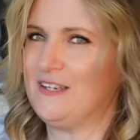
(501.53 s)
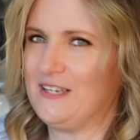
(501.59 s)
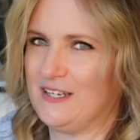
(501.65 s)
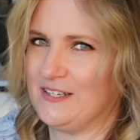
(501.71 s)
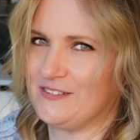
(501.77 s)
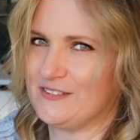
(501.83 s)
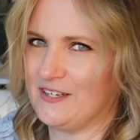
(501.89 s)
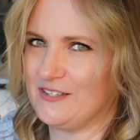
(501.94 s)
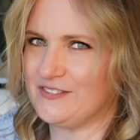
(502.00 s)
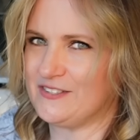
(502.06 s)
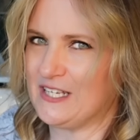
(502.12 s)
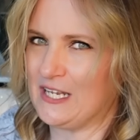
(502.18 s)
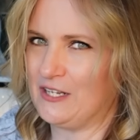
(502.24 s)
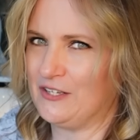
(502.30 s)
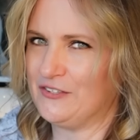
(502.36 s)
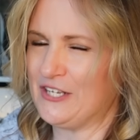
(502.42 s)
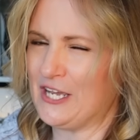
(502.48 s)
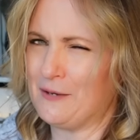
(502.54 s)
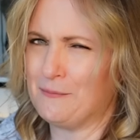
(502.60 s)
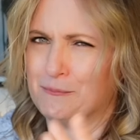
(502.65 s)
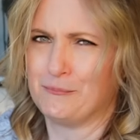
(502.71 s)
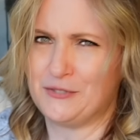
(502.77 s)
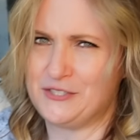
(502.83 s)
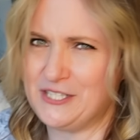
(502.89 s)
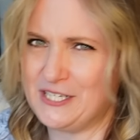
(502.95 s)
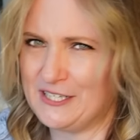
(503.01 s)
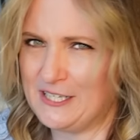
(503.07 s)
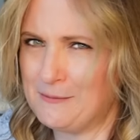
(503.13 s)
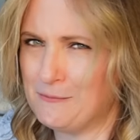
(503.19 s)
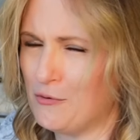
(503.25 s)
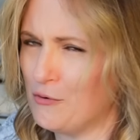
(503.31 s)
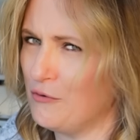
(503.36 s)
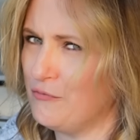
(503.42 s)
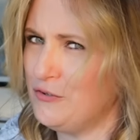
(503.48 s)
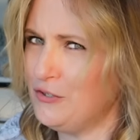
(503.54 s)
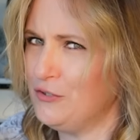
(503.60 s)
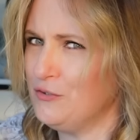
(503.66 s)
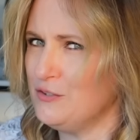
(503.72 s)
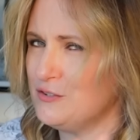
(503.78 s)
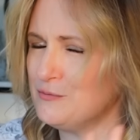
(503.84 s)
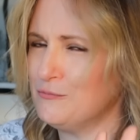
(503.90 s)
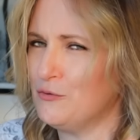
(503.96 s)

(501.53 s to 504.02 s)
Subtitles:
It does settle down, particularly more if you use